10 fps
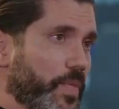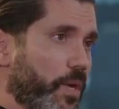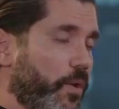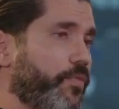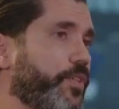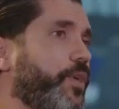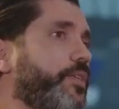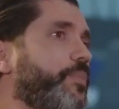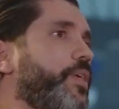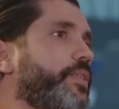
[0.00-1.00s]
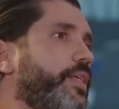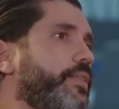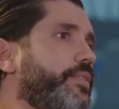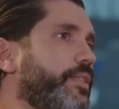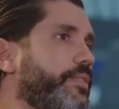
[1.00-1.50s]
over
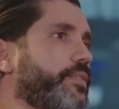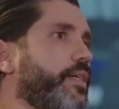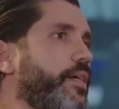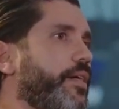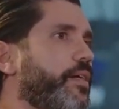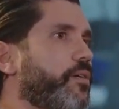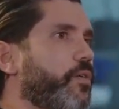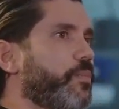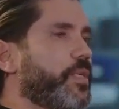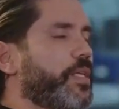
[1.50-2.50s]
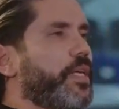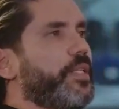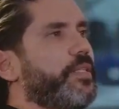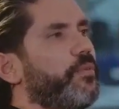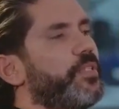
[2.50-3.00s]
200%, is Carrier Global.
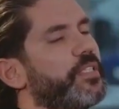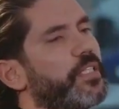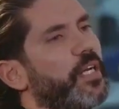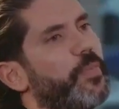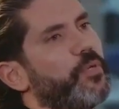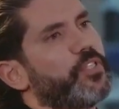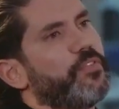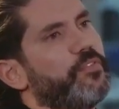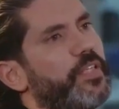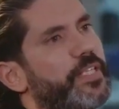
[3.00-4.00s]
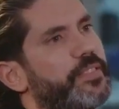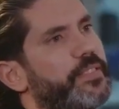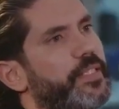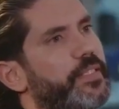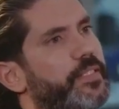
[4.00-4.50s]
Now this is a company which
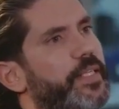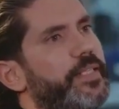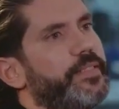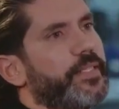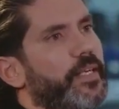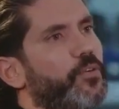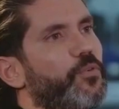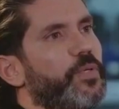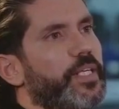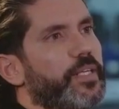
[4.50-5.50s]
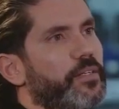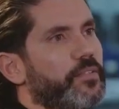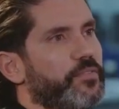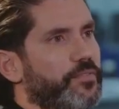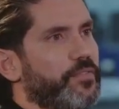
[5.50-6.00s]
invests in heating and cooling of